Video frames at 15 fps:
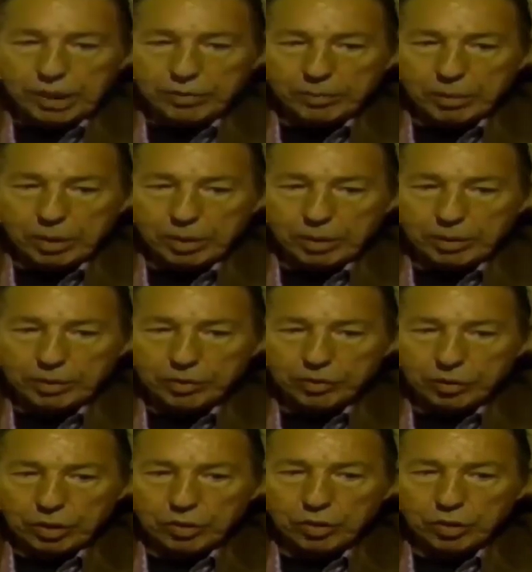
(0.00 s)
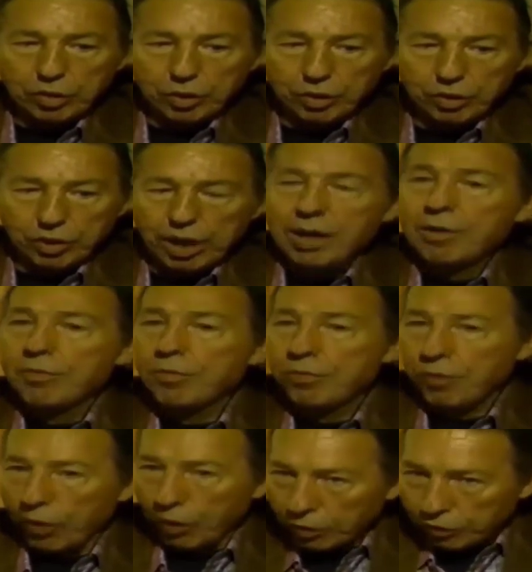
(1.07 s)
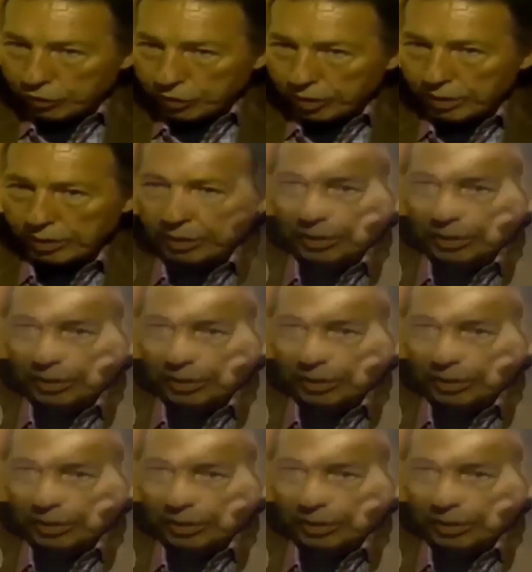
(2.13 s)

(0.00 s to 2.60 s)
of Native Americans occurred first.